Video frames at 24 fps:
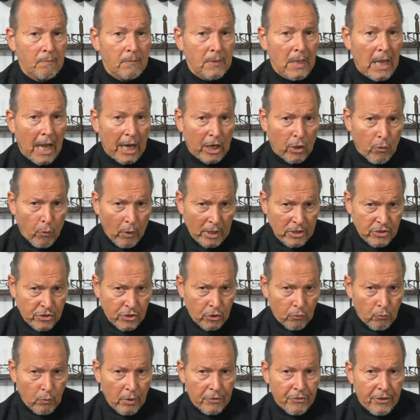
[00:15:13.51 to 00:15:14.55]
I question
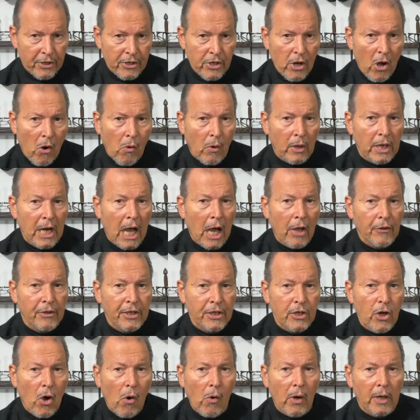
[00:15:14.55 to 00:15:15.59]
what they know and how they
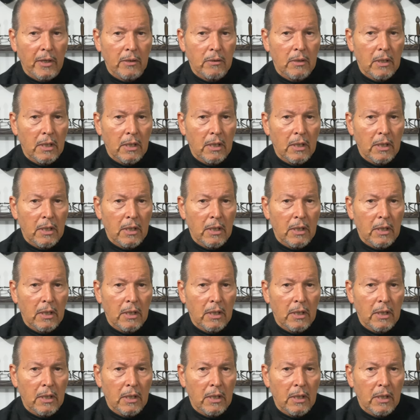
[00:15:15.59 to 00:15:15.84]
know it.